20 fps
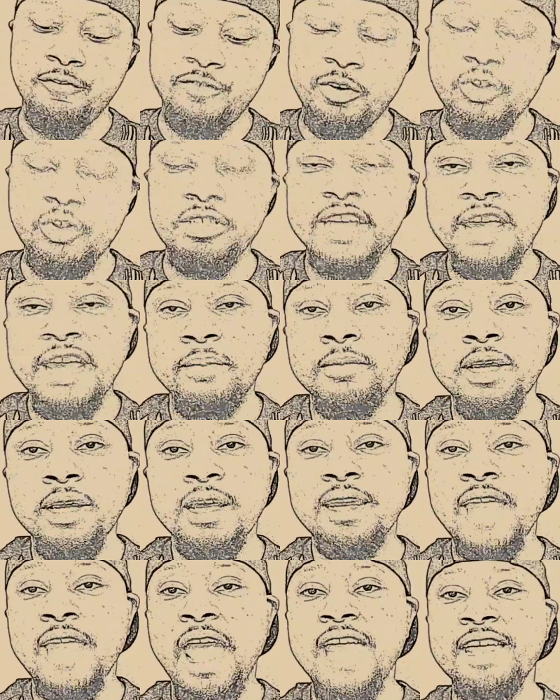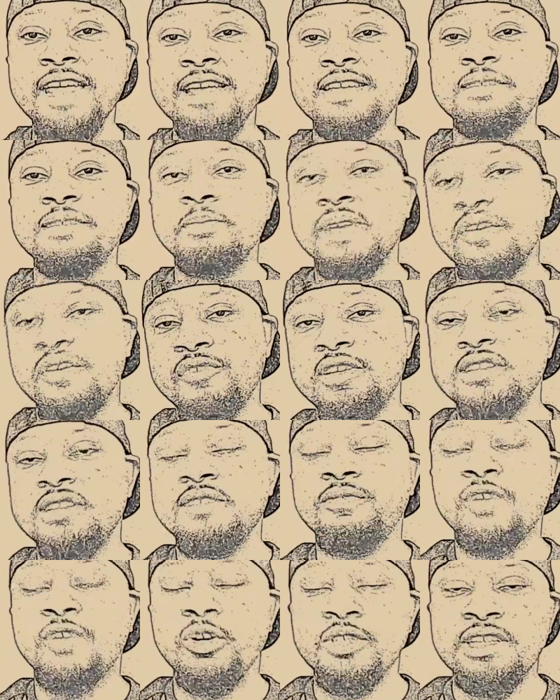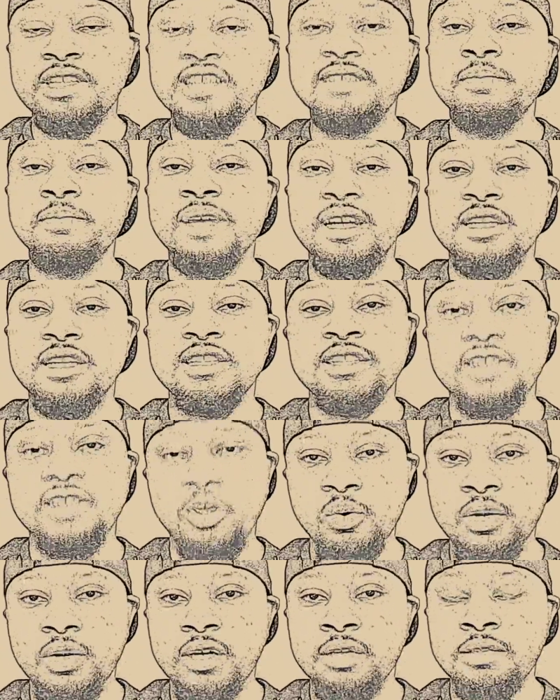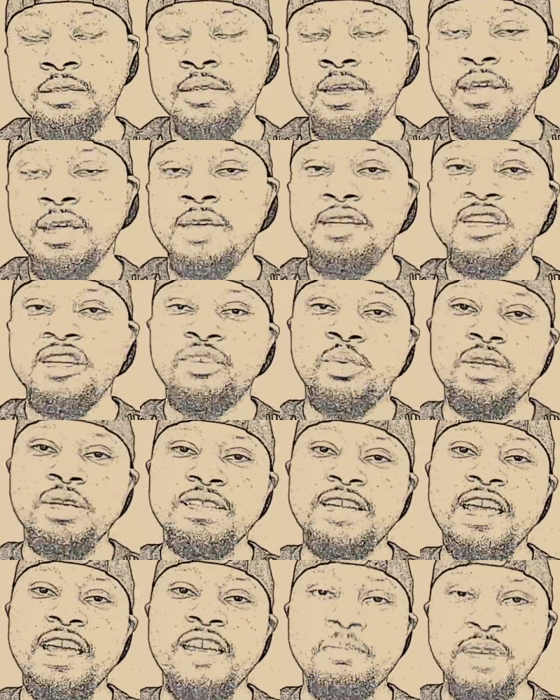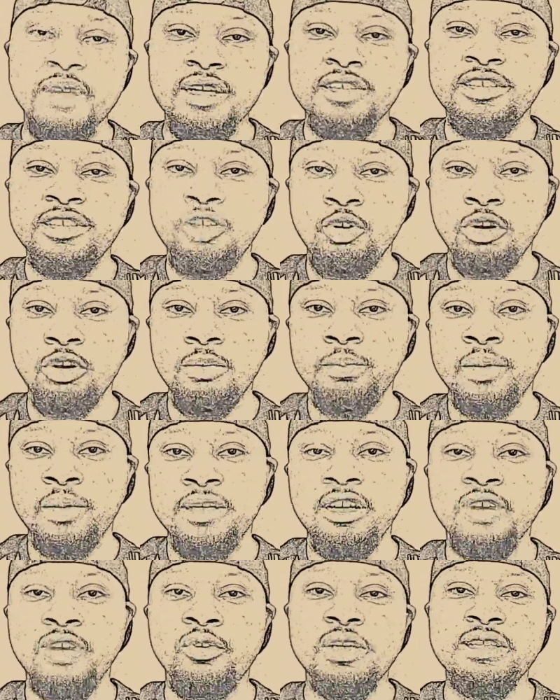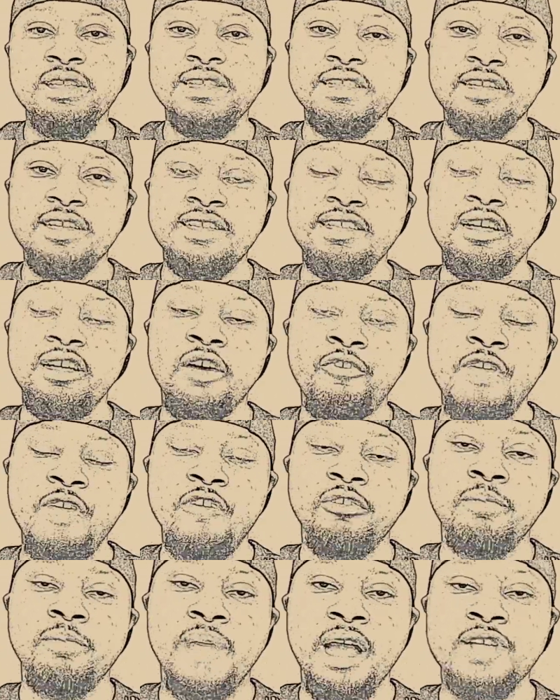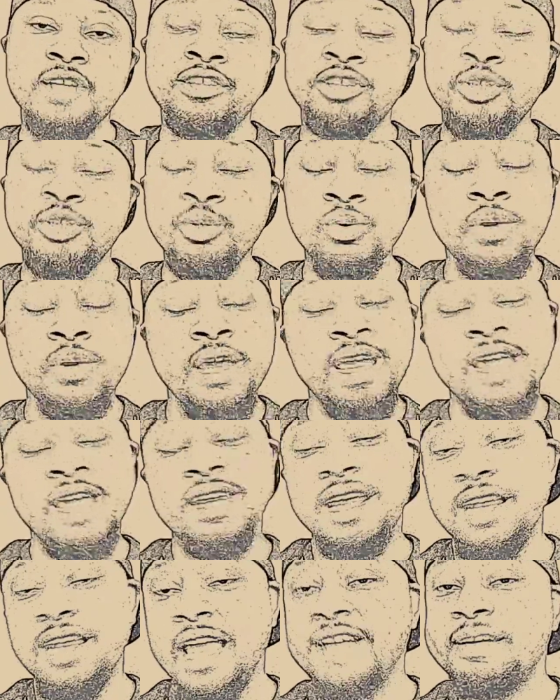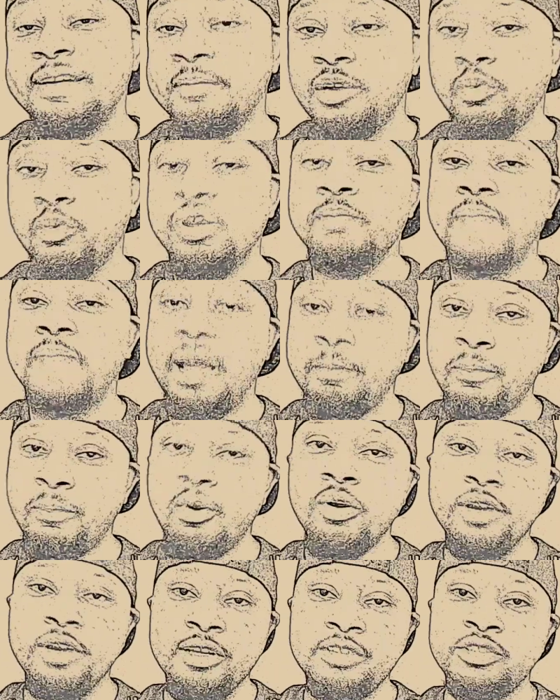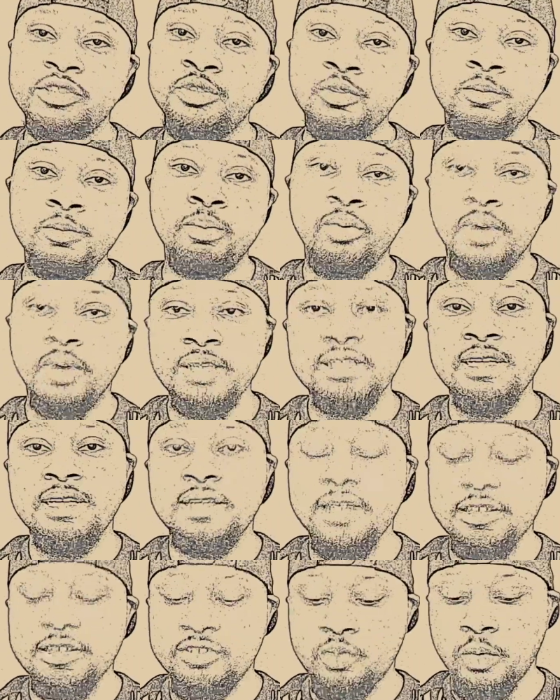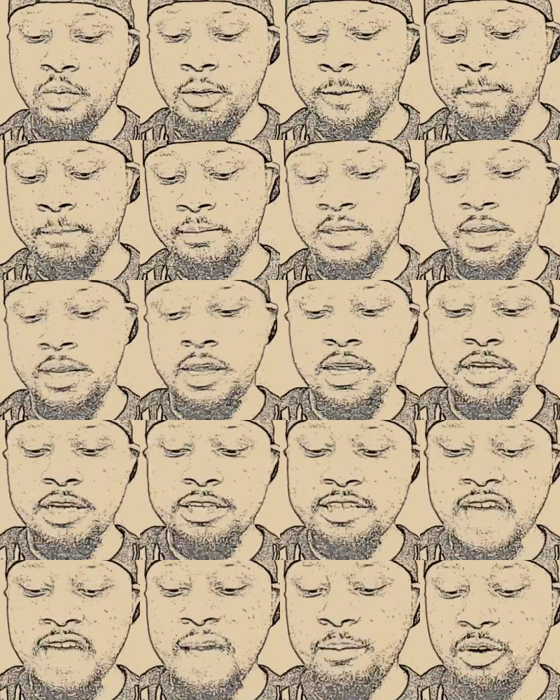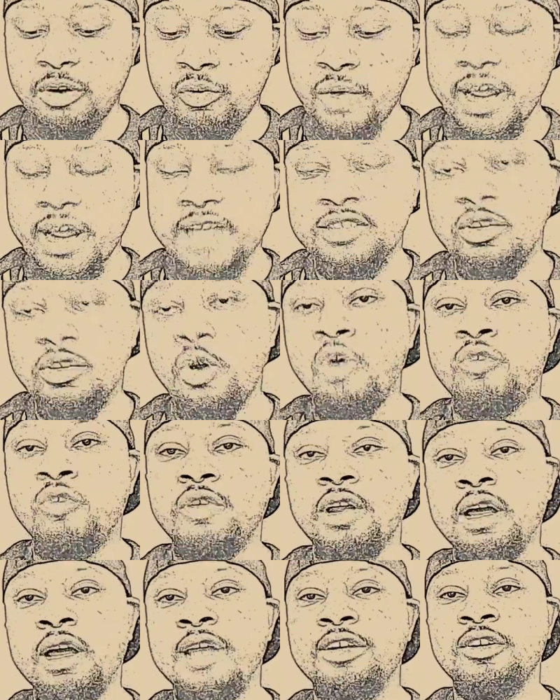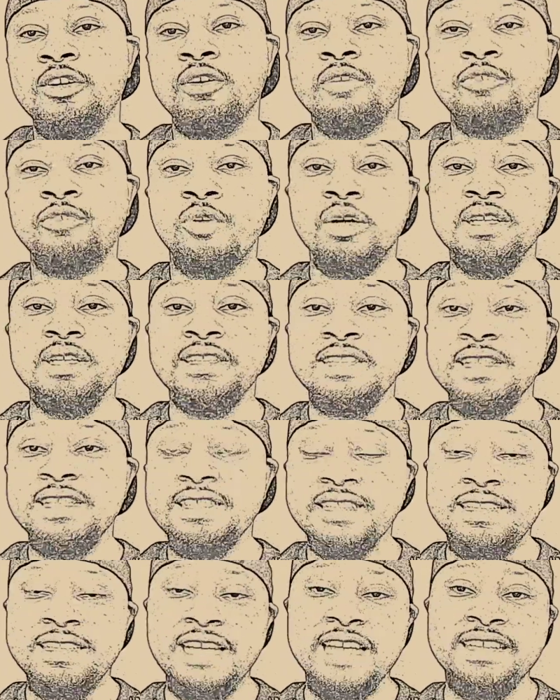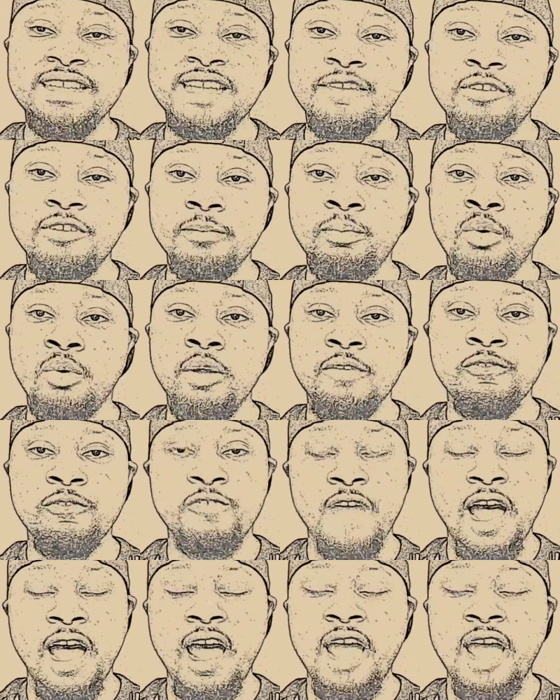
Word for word: First game I'm looking at is Memphis versus Minnesota. This one is in Minnesota, but the Grizzlies are still favored by two, and I like them to win by more than two points in this one. Ja Morant's over under for assists is at 7.5.